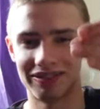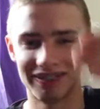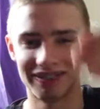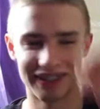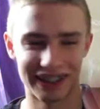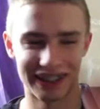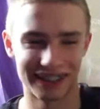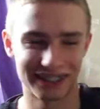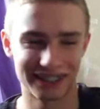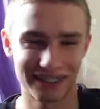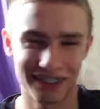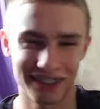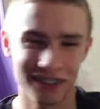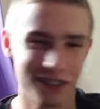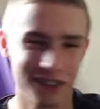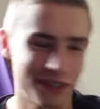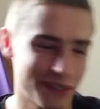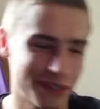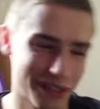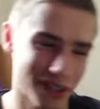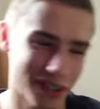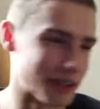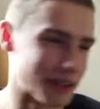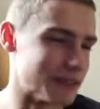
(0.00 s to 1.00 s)
I
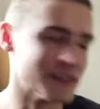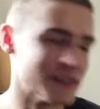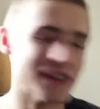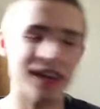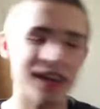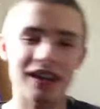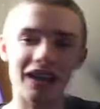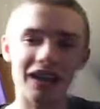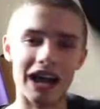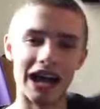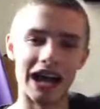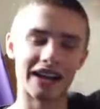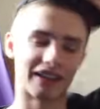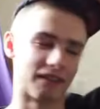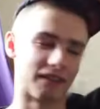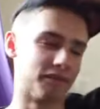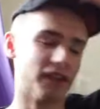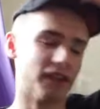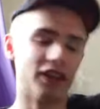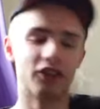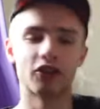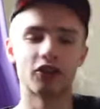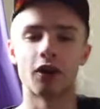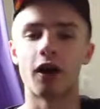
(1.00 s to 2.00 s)
don't know. Okay,
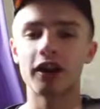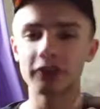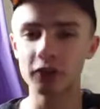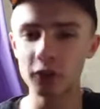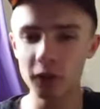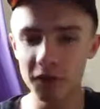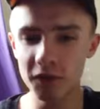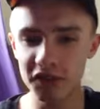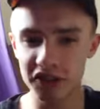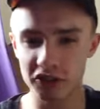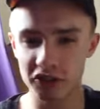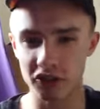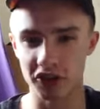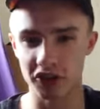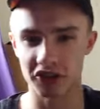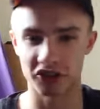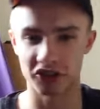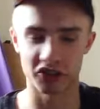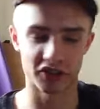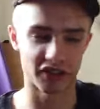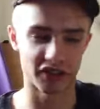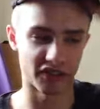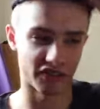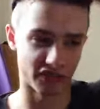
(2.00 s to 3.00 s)
so I don't know the
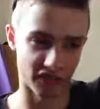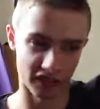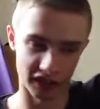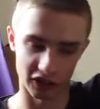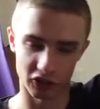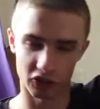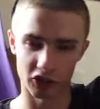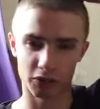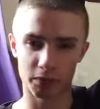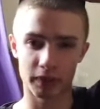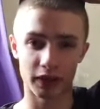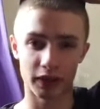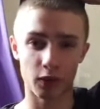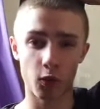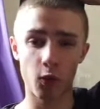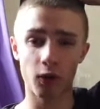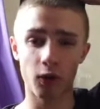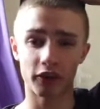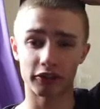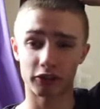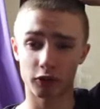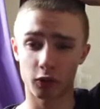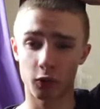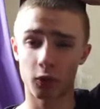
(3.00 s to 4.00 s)
structures of things because it's been
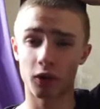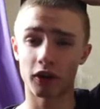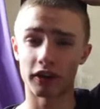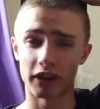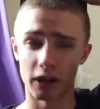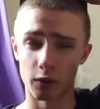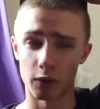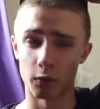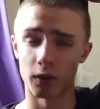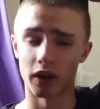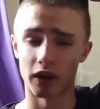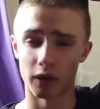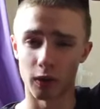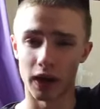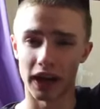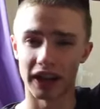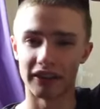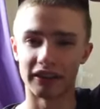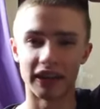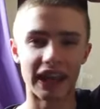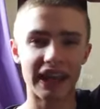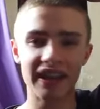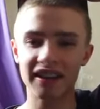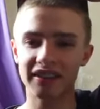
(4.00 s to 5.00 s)
quite a while,
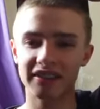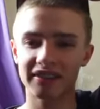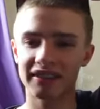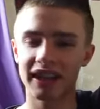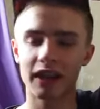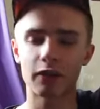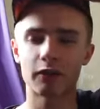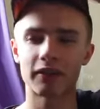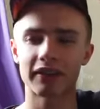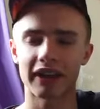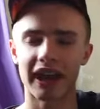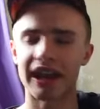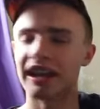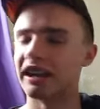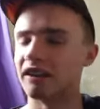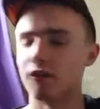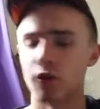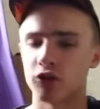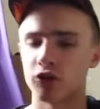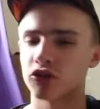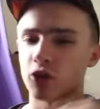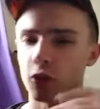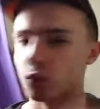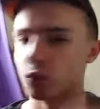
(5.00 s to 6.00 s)
and English language A
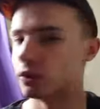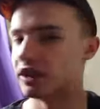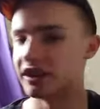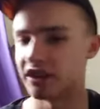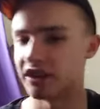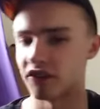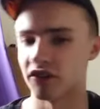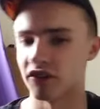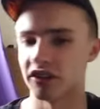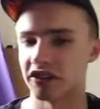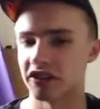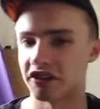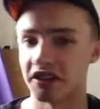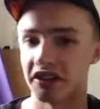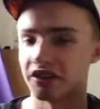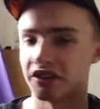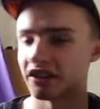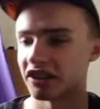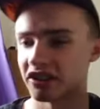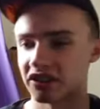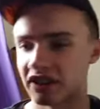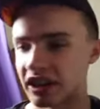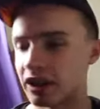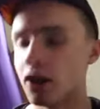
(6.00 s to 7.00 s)
level is totally different to
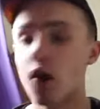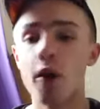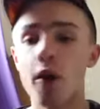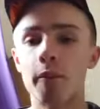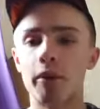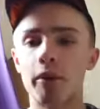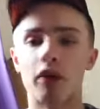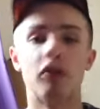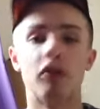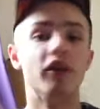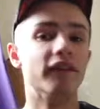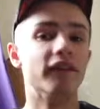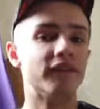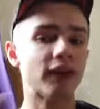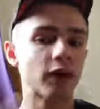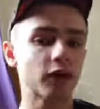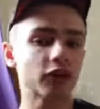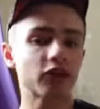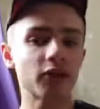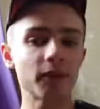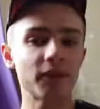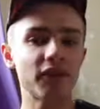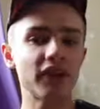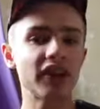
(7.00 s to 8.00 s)
GCSE. But there
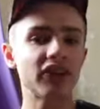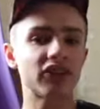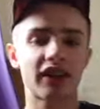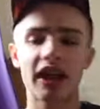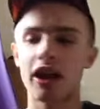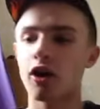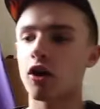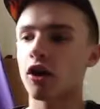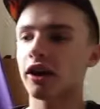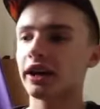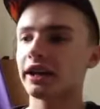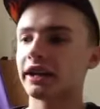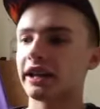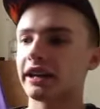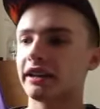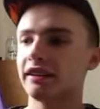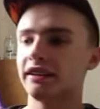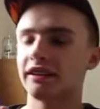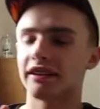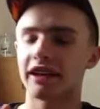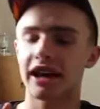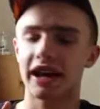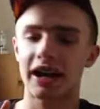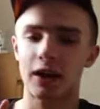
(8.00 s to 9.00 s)
are some things that I
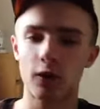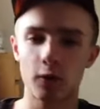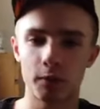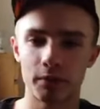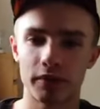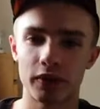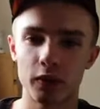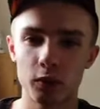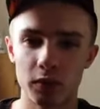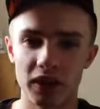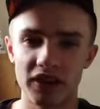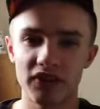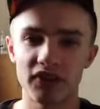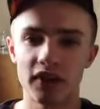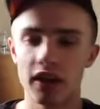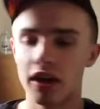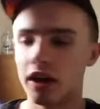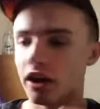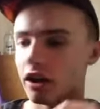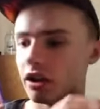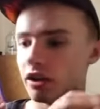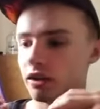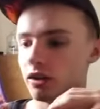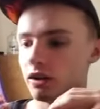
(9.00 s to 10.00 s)
can help you with
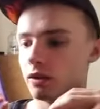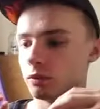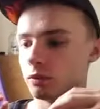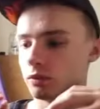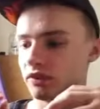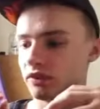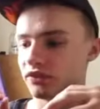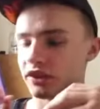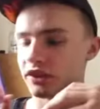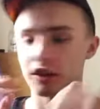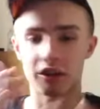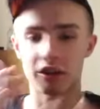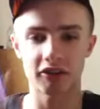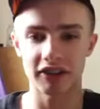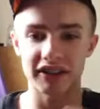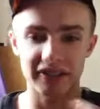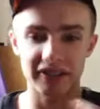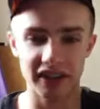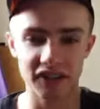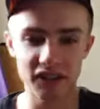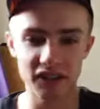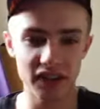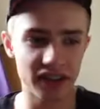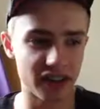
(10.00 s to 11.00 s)
the
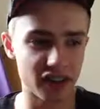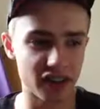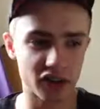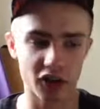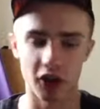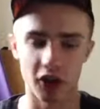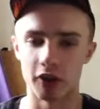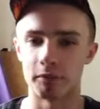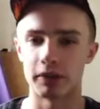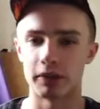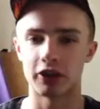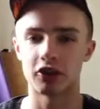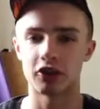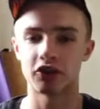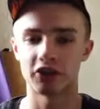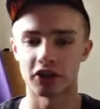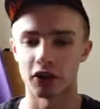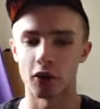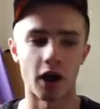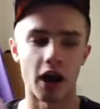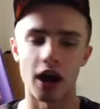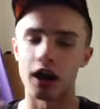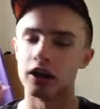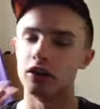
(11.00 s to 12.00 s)
creativity side, because
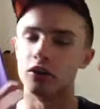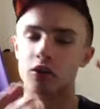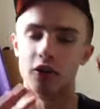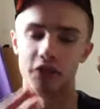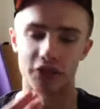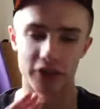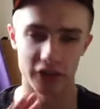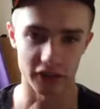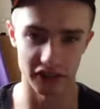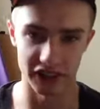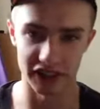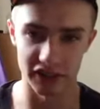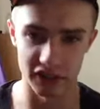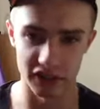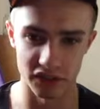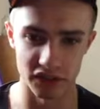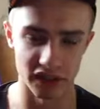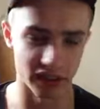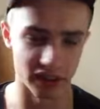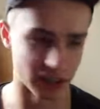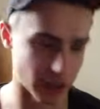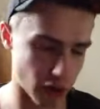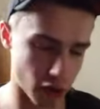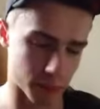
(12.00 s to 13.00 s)
I love
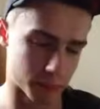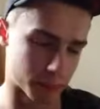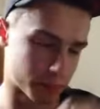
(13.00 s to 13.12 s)
creativity.